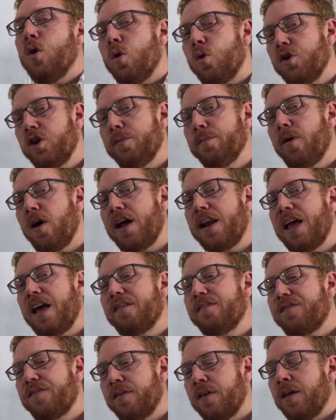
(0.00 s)
Or you might
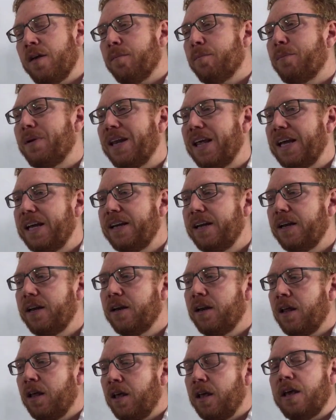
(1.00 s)
have
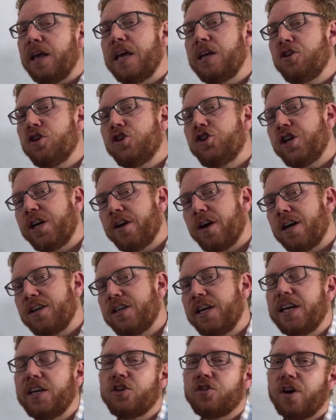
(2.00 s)
bleeding in your
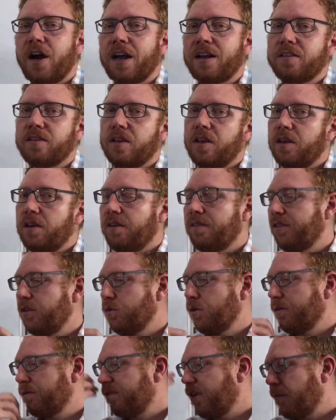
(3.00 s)
GIT tract. So if you
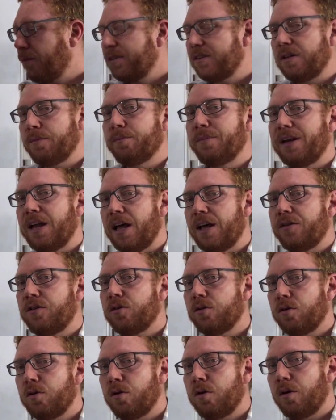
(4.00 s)
were vomiting blood
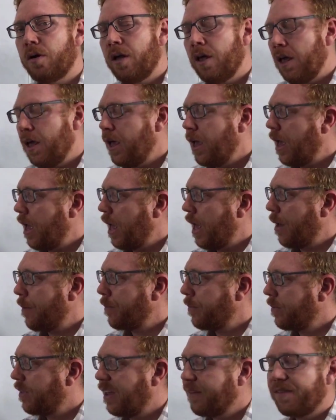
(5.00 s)
or
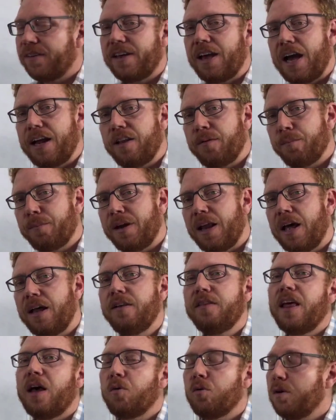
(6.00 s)
um, defecating
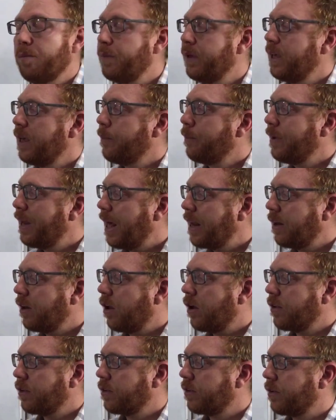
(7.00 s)
blood, that would be a blood
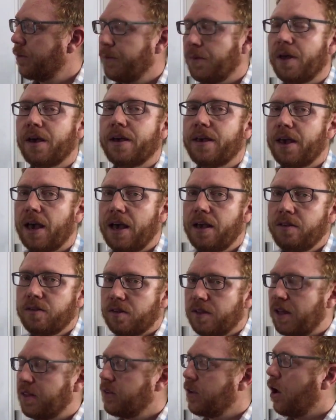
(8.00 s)
loss. Okay,
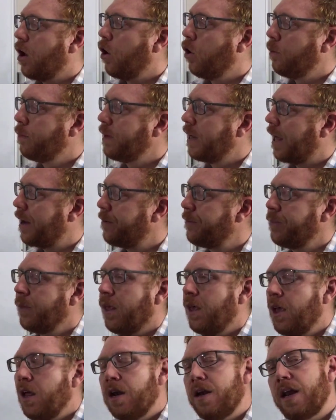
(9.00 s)
so that's whole blood.
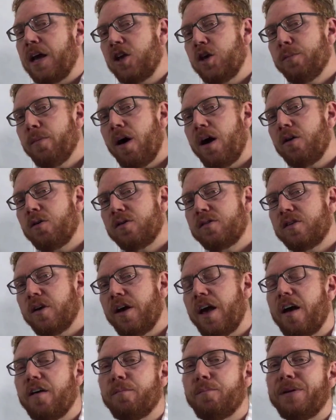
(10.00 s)
Now you might also
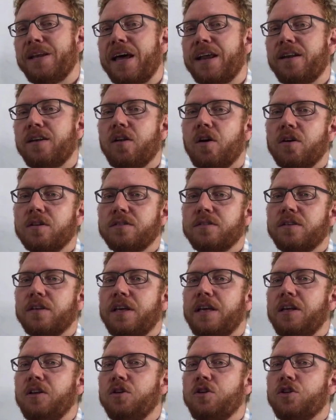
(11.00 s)
have blood loss
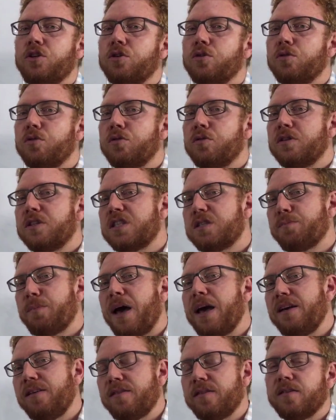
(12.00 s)
into
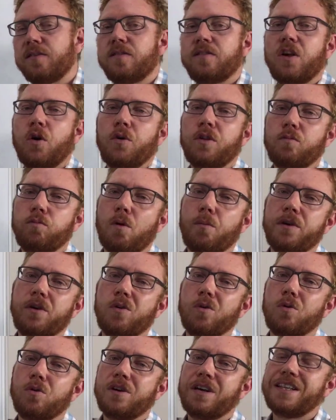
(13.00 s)
spaces. So it's what we
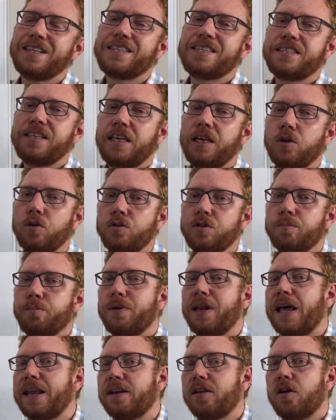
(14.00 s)
call concealed
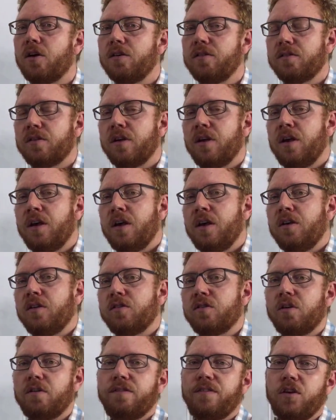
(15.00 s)
blood loss.
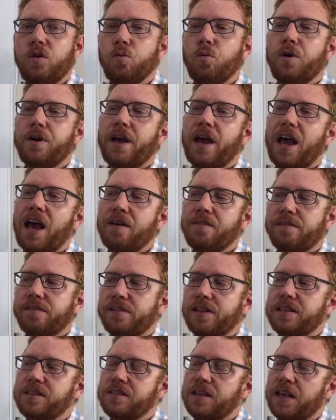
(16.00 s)
So if you were to have,
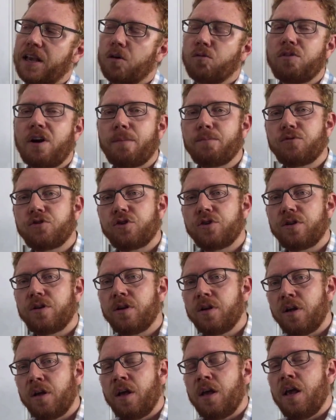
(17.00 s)
let's say, a ruptured
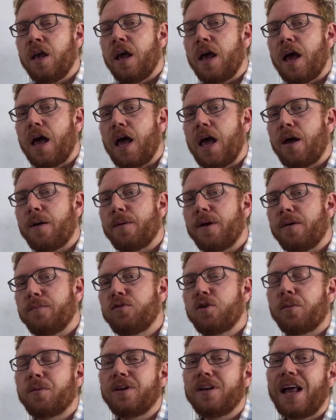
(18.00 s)
uh,
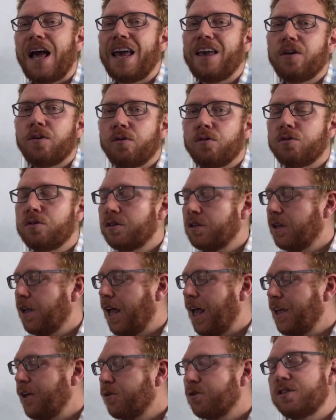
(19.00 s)
abdominal
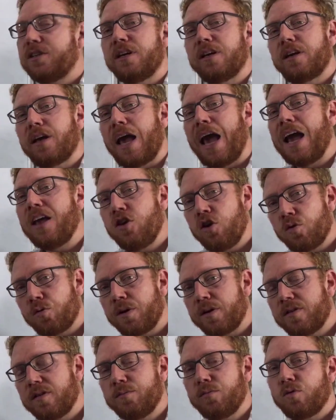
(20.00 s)
aortic
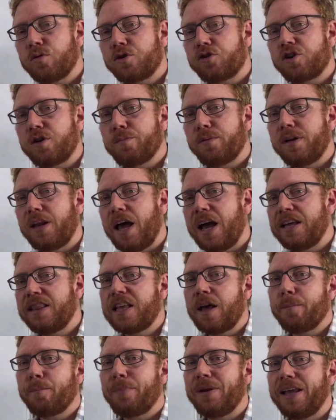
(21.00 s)
aneurysm or AAA and
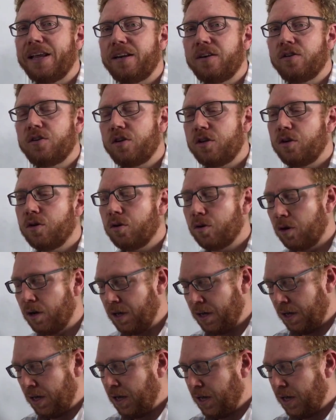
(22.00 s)
that bled into your